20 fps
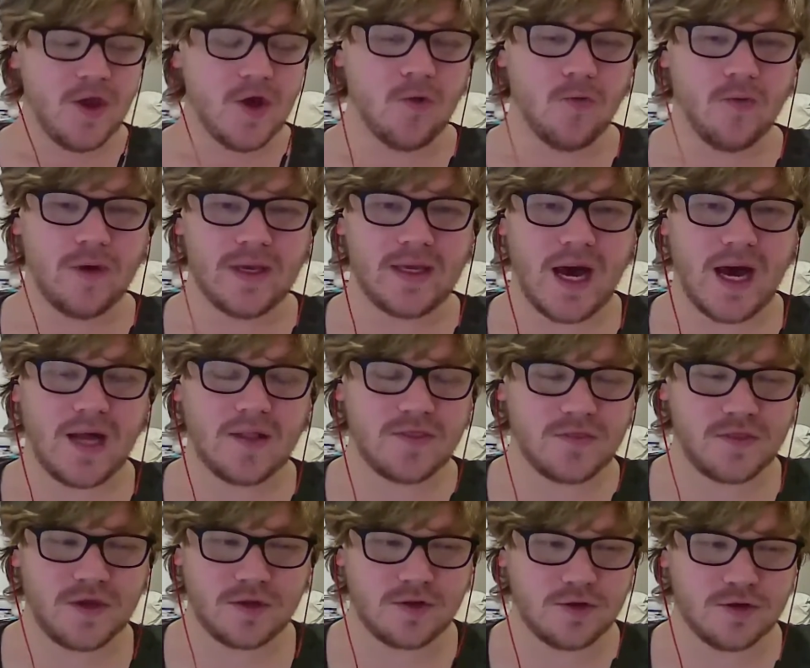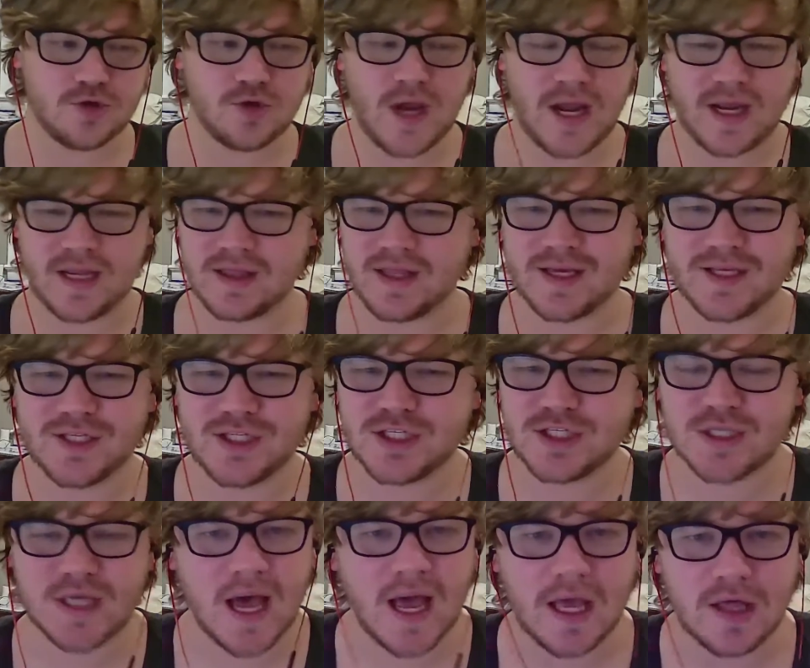We got Thunder Dragon like
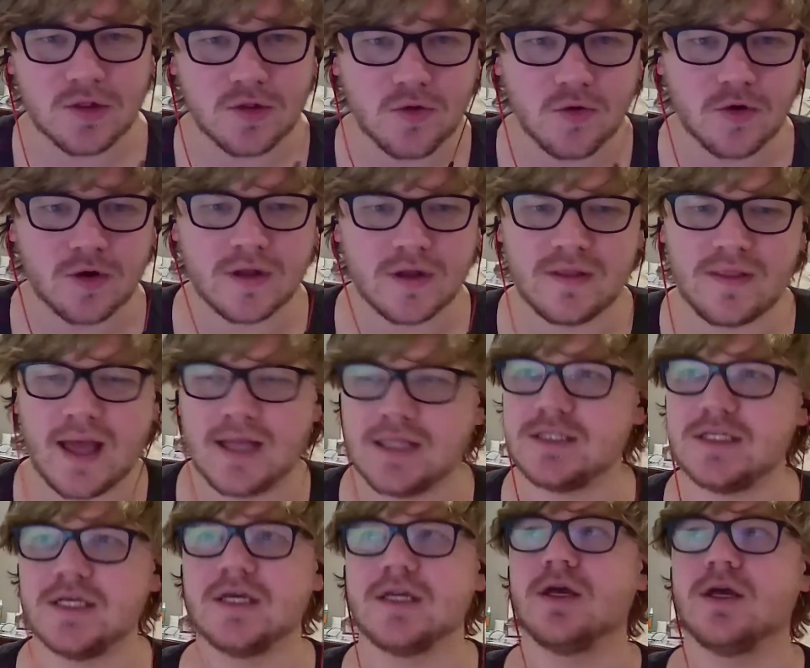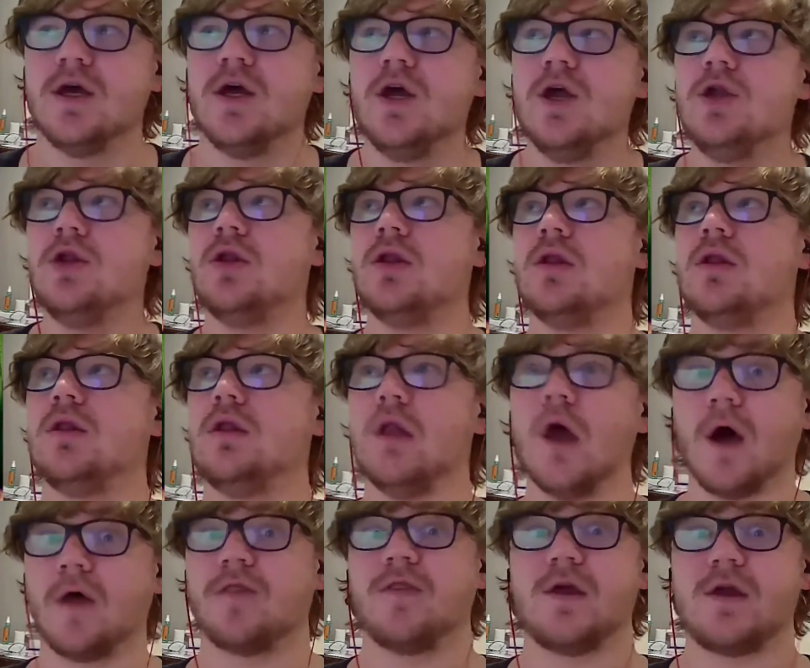Skylord, and that did
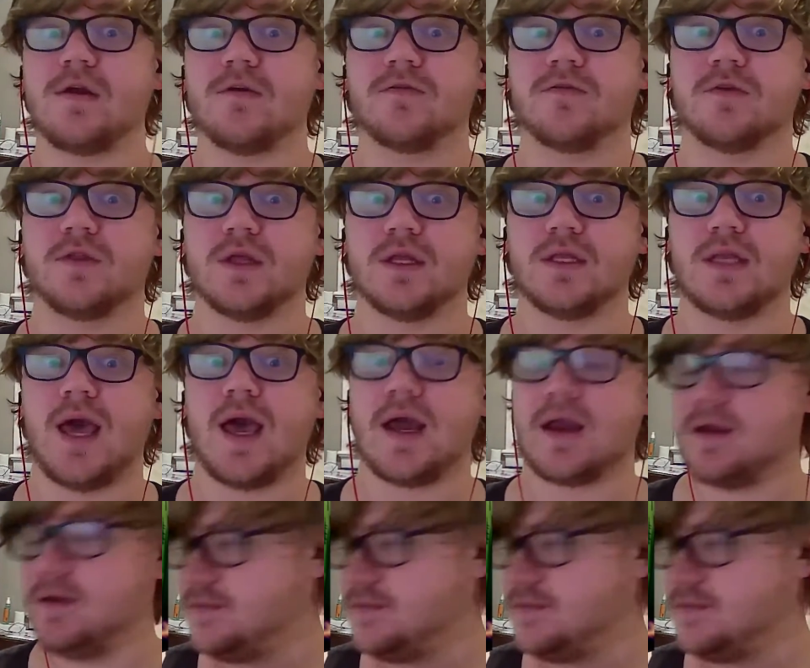nothing for the deck.